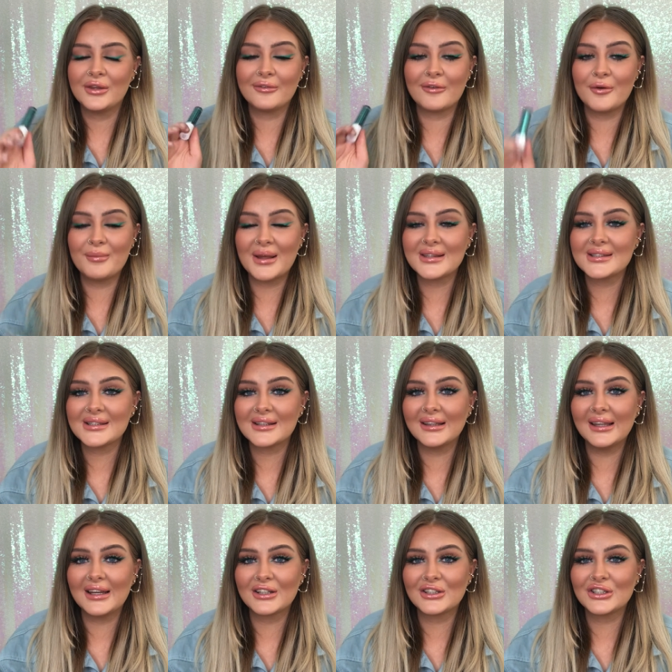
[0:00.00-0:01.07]
the Romantic
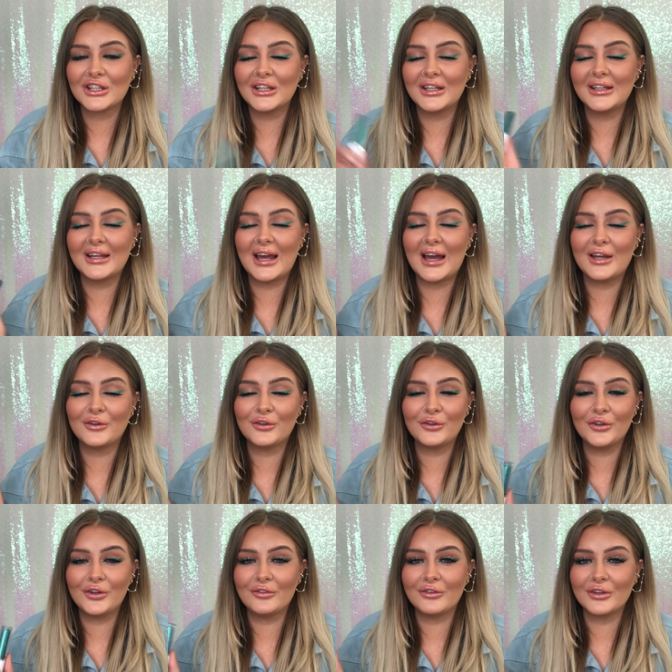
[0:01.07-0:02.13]
collection and
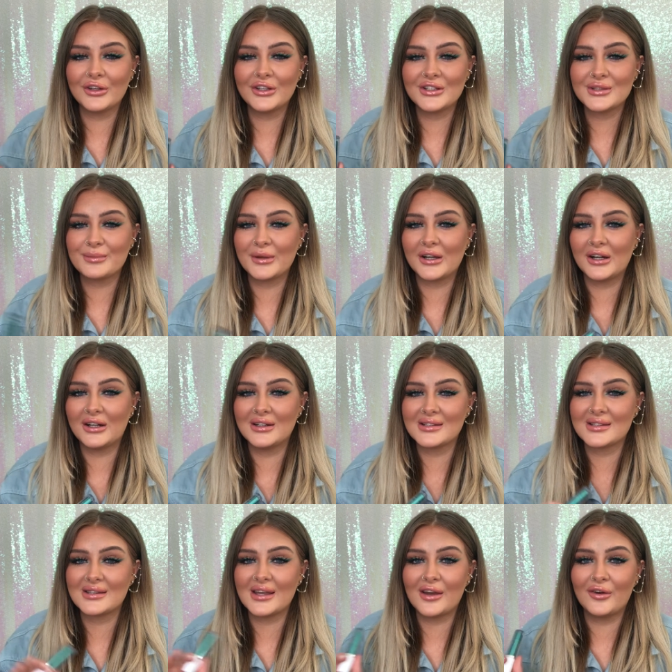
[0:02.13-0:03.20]
all their others
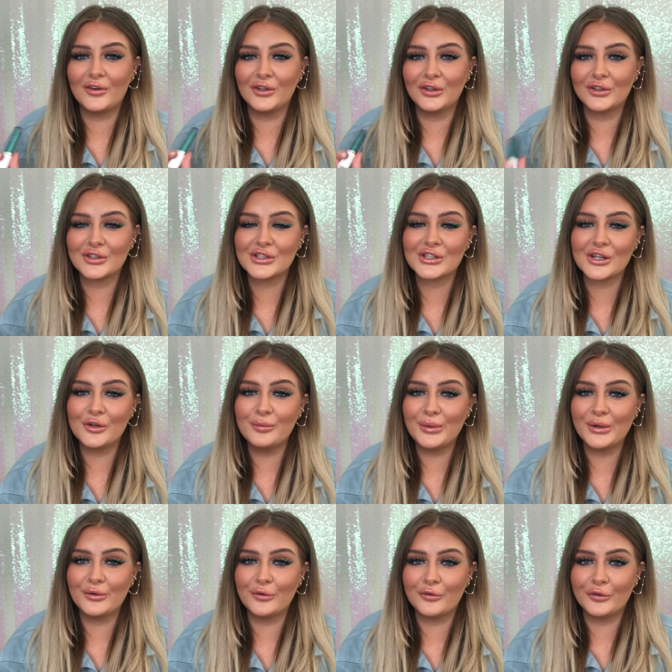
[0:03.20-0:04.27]
because they all look so
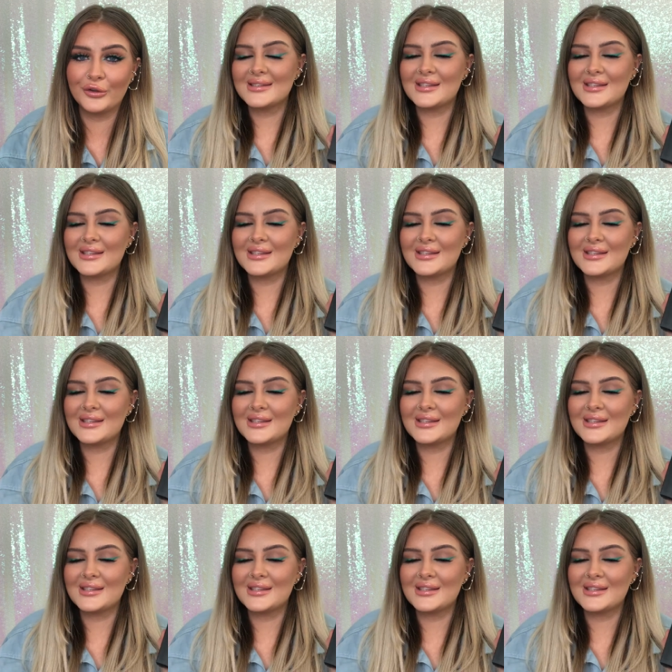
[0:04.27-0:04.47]
beautiful.